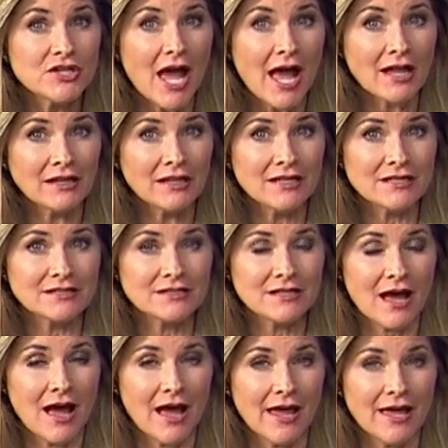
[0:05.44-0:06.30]
Dallas
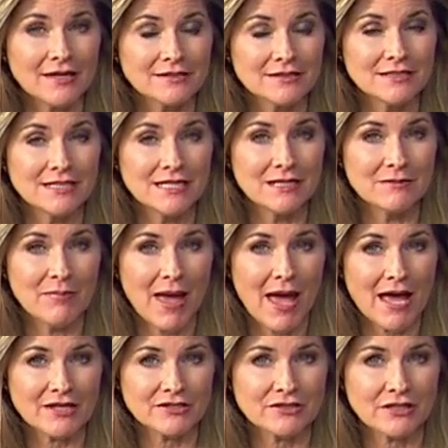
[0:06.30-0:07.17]
ISD
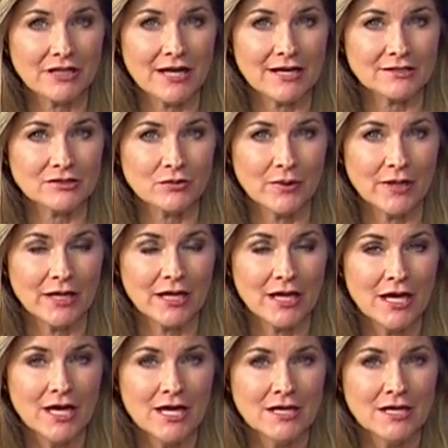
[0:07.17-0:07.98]
passed last week